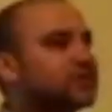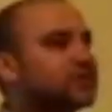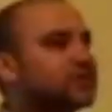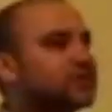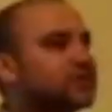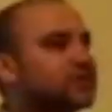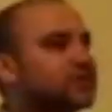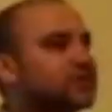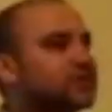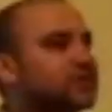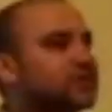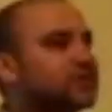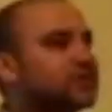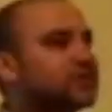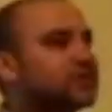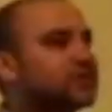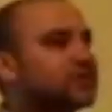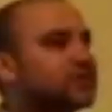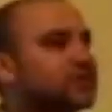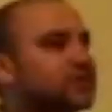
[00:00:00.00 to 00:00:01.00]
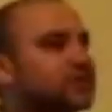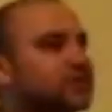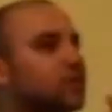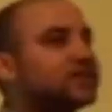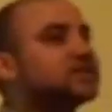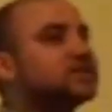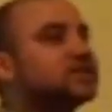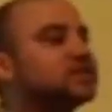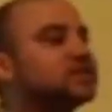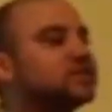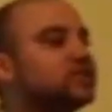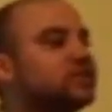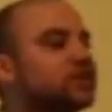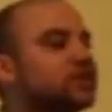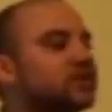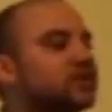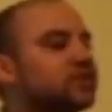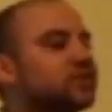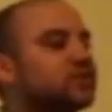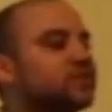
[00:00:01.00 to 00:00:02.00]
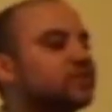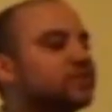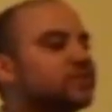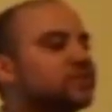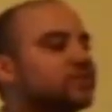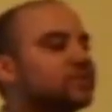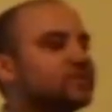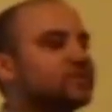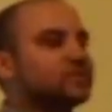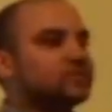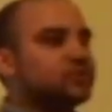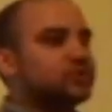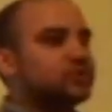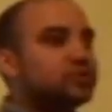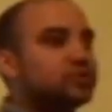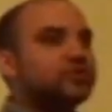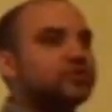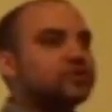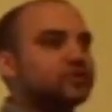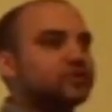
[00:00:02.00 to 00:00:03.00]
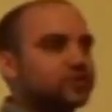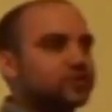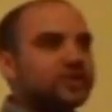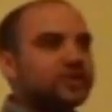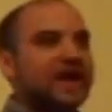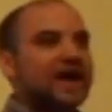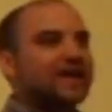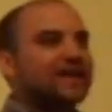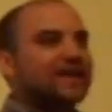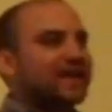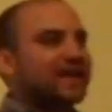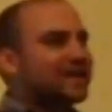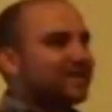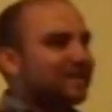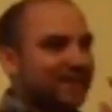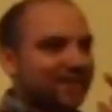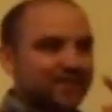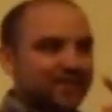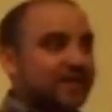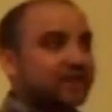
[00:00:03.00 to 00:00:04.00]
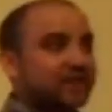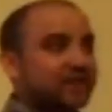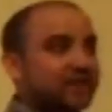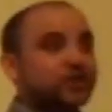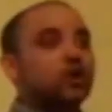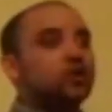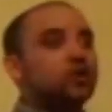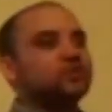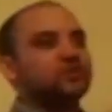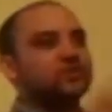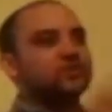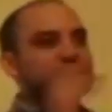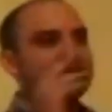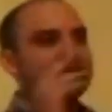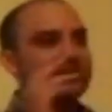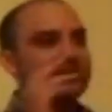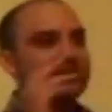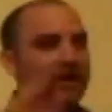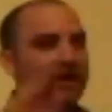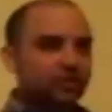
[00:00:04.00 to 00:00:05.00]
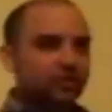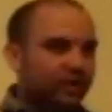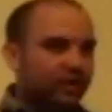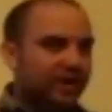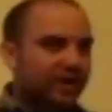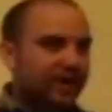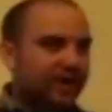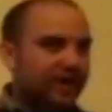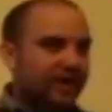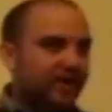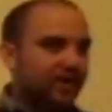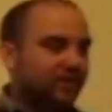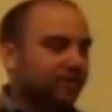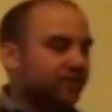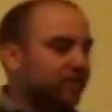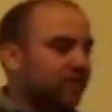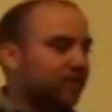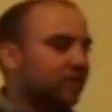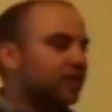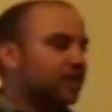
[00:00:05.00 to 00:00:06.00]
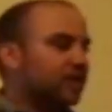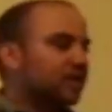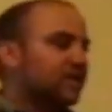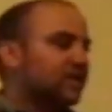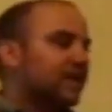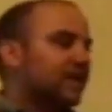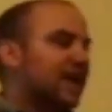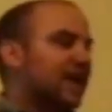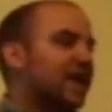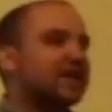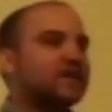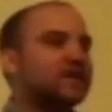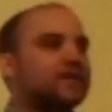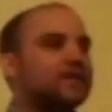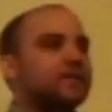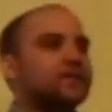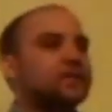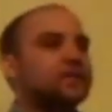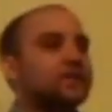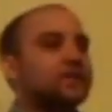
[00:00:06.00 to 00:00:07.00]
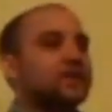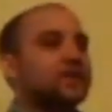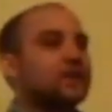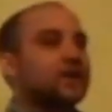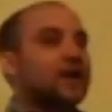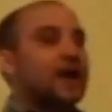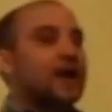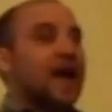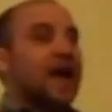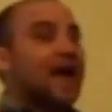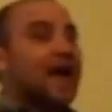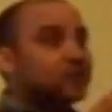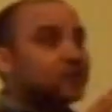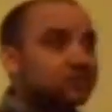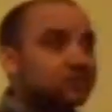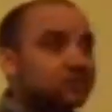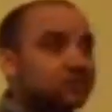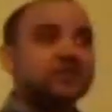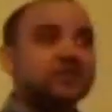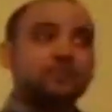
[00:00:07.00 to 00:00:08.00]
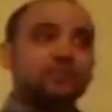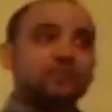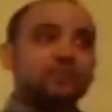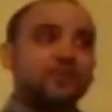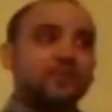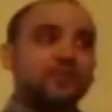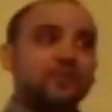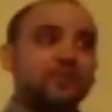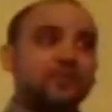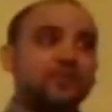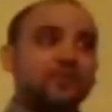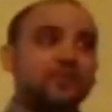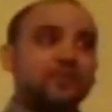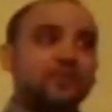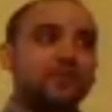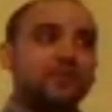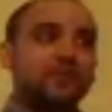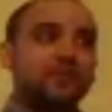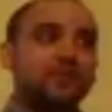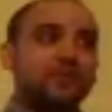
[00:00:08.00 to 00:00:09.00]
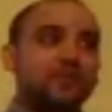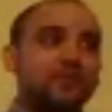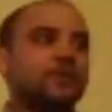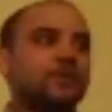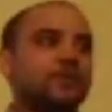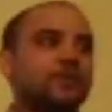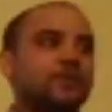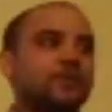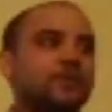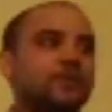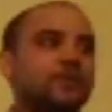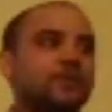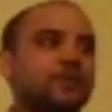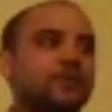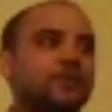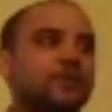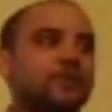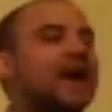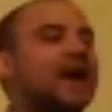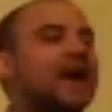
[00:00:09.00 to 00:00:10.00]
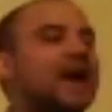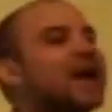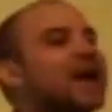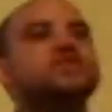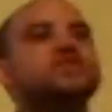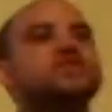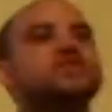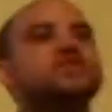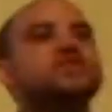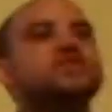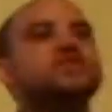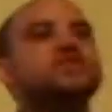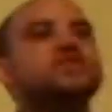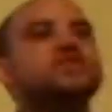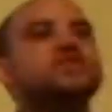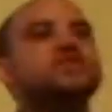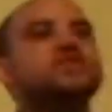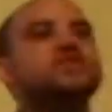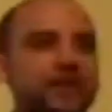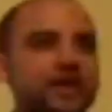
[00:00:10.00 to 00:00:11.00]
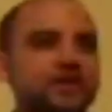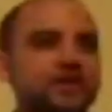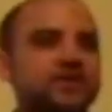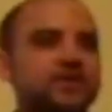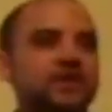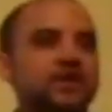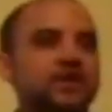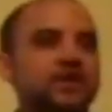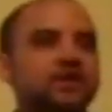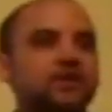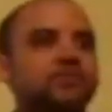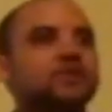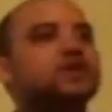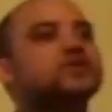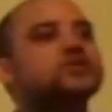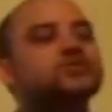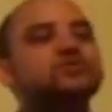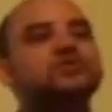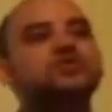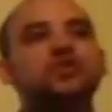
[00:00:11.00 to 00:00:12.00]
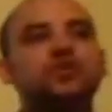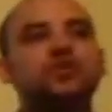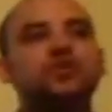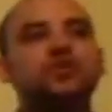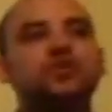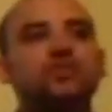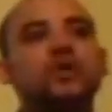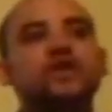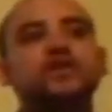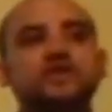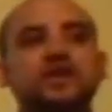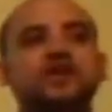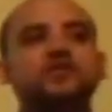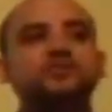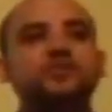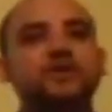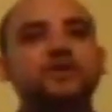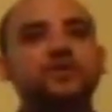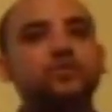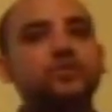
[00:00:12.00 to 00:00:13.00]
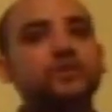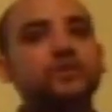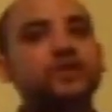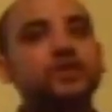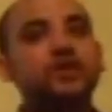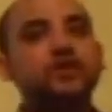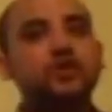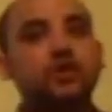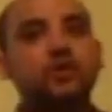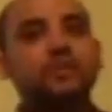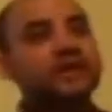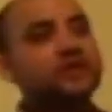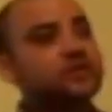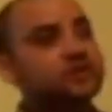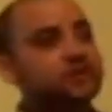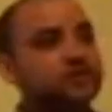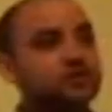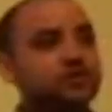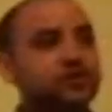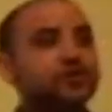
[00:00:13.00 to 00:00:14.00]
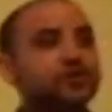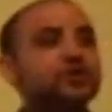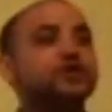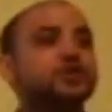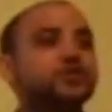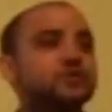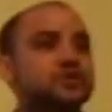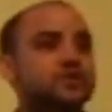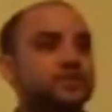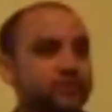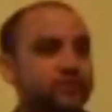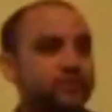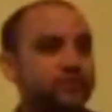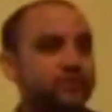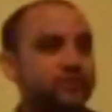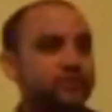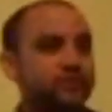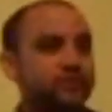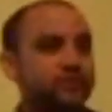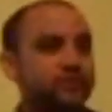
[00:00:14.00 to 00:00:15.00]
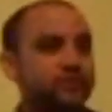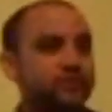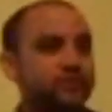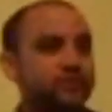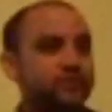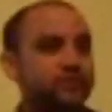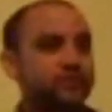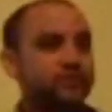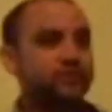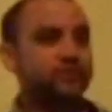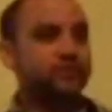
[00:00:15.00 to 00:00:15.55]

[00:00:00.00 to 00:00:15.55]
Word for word: A real Christian doesn't, you know, do do that. And if they don't, they're going to hell. No. And I do tell people they want to hell. I just don't go and slap it in their face because who's going to want to talk to me and really know about the good news of the Lord?